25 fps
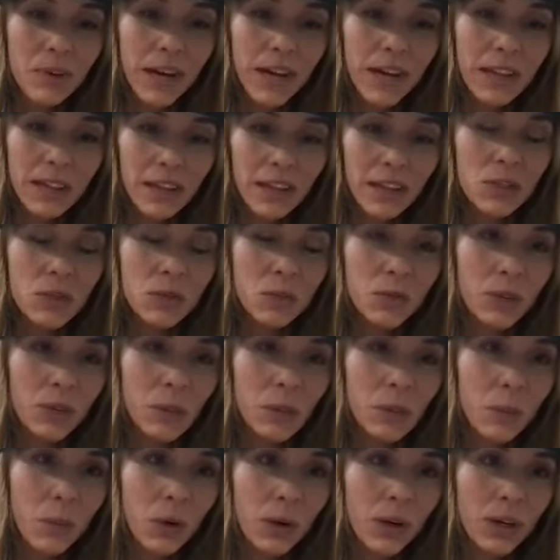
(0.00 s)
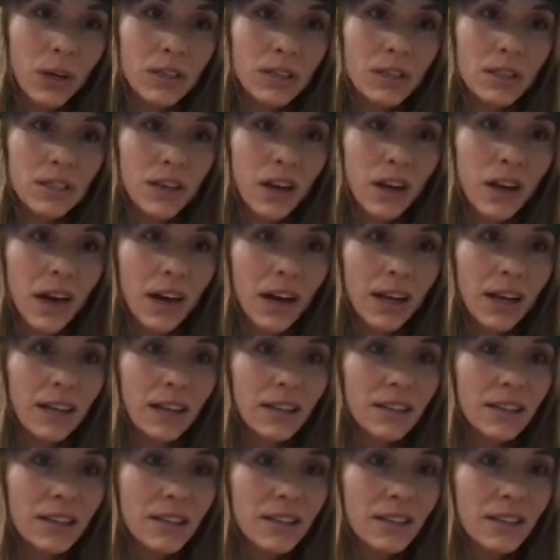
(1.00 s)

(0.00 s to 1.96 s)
think it's really important to not